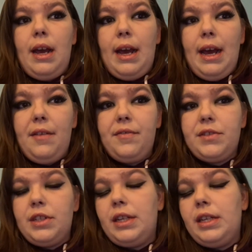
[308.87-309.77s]

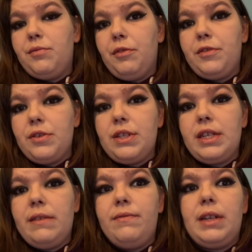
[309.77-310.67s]
after he'd refused to
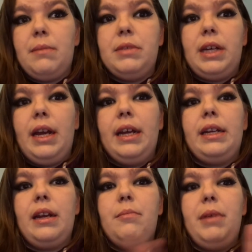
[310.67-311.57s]
give
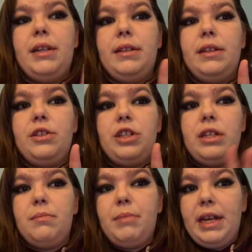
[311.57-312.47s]
Demdike a penny that she
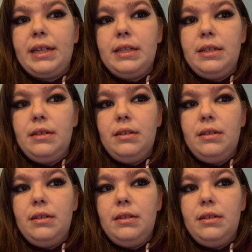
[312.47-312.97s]
had begged